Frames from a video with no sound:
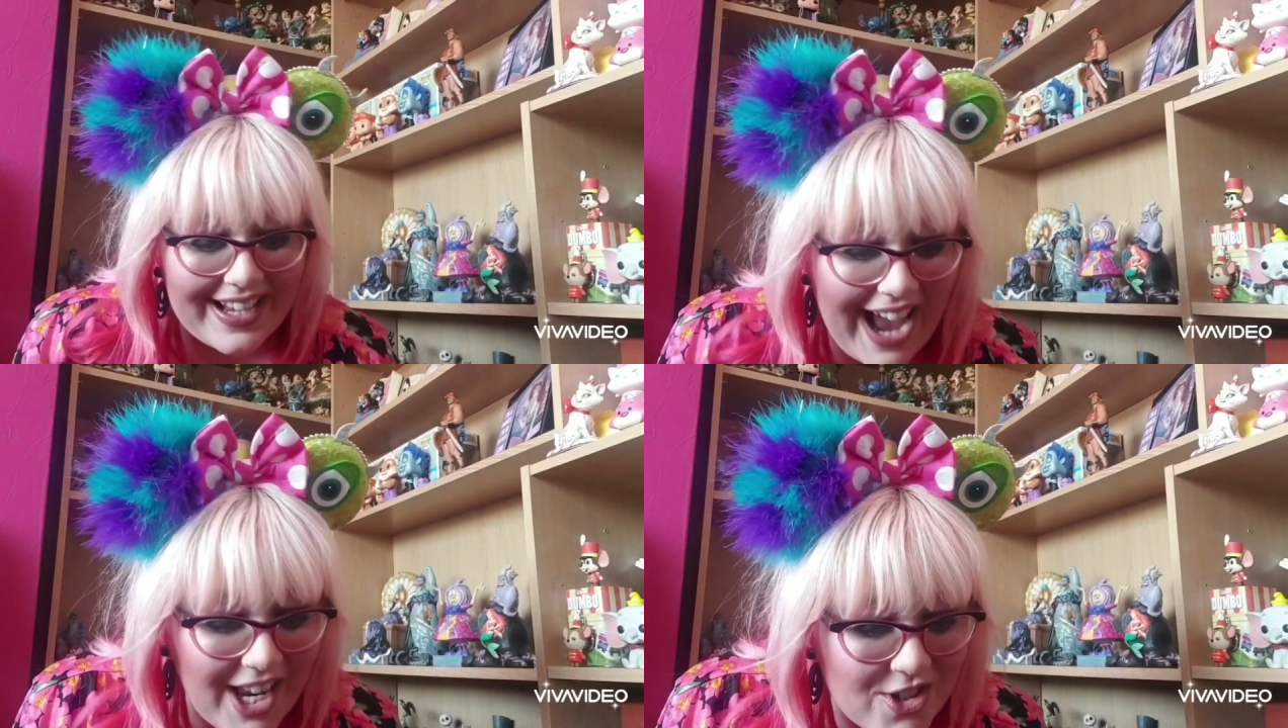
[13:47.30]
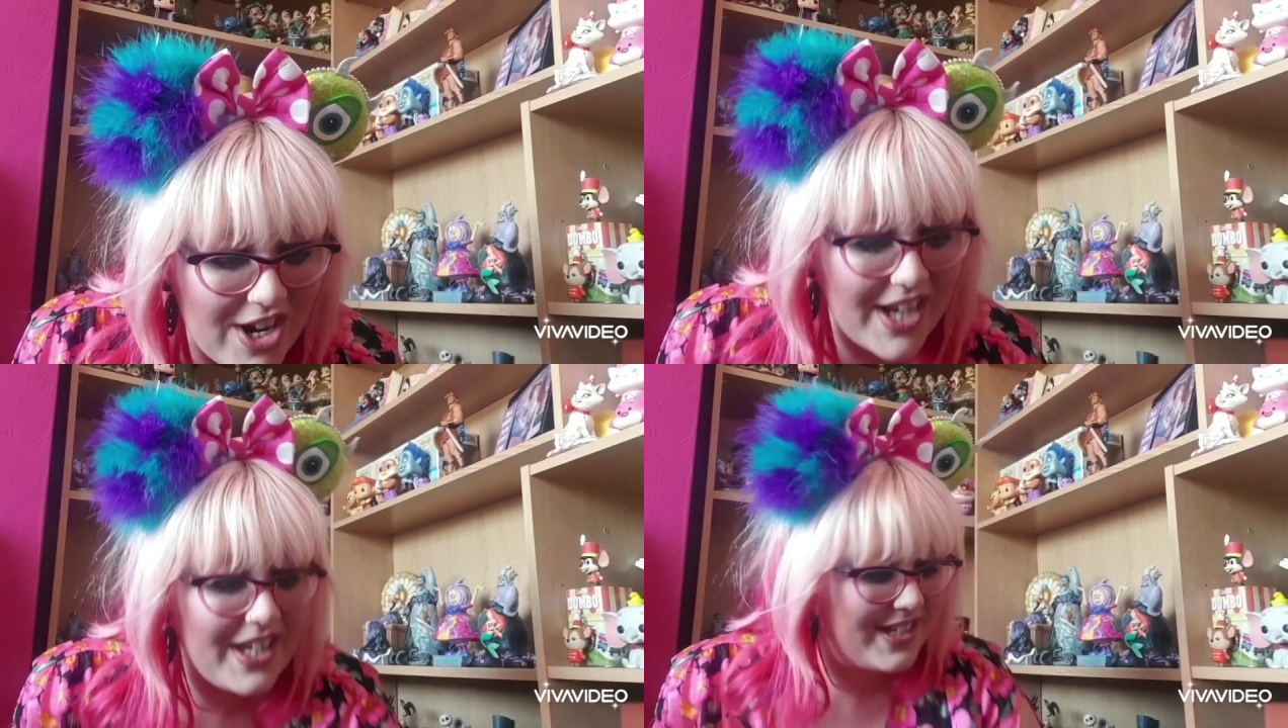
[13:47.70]
And
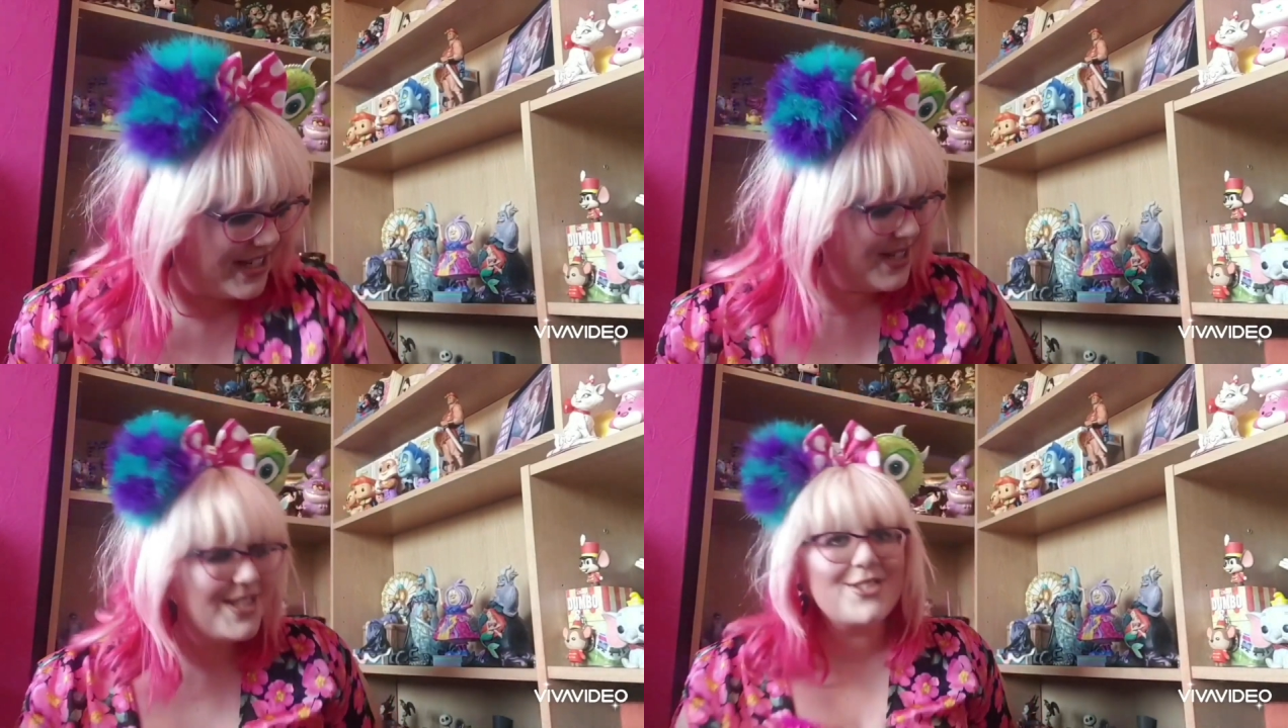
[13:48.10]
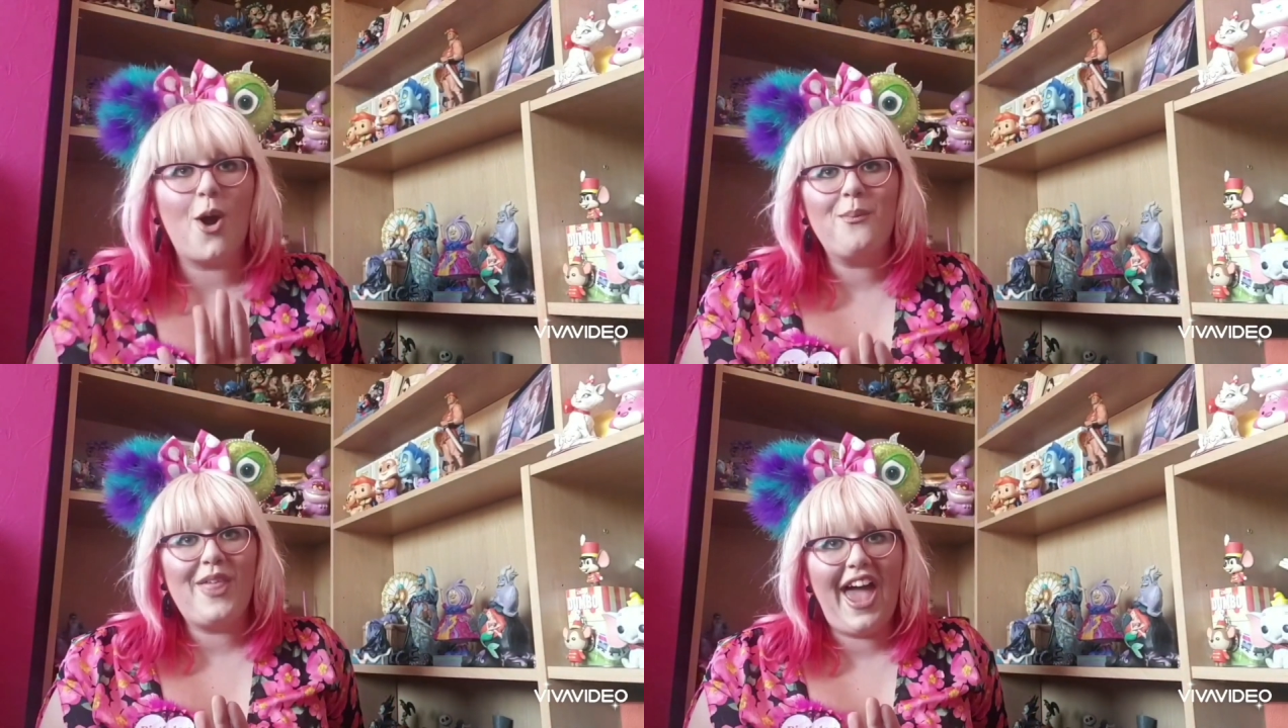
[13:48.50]
Catherine didn't
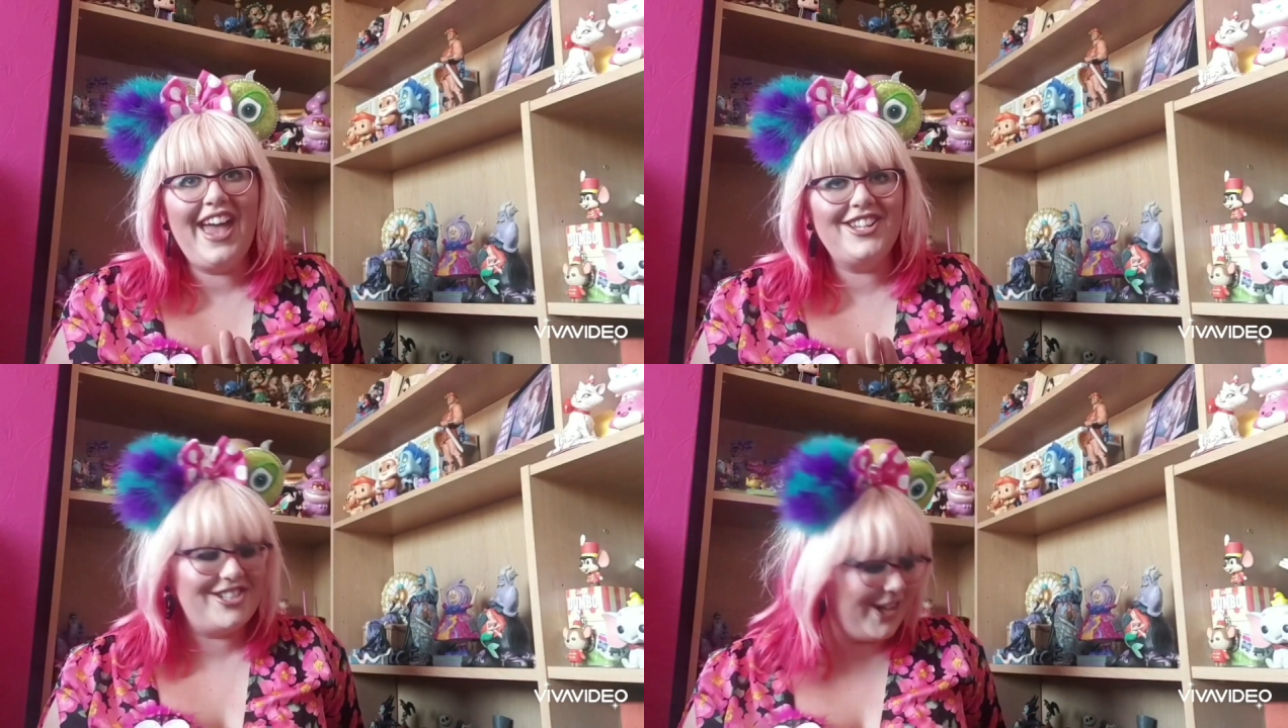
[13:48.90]
stop there.